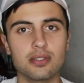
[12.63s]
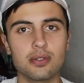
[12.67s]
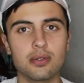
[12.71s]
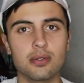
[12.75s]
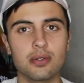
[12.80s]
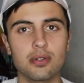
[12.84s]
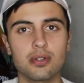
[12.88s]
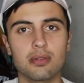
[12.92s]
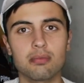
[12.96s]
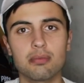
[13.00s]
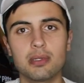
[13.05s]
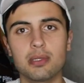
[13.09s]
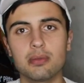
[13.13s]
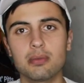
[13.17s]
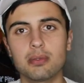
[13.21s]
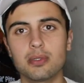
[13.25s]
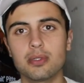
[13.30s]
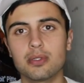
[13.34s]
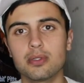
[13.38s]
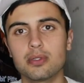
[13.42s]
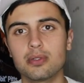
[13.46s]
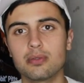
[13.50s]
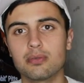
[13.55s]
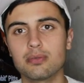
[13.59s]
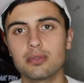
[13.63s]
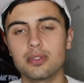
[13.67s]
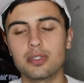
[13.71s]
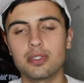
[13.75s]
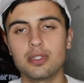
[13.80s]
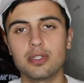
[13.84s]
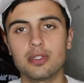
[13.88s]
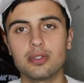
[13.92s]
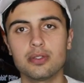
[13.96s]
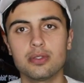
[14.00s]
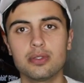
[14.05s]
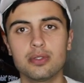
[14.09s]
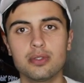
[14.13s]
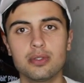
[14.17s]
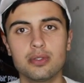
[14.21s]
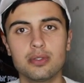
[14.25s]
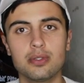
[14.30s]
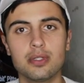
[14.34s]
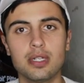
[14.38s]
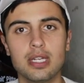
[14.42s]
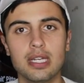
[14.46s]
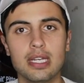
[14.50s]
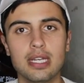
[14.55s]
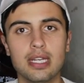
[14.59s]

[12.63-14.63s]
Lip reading: or people, who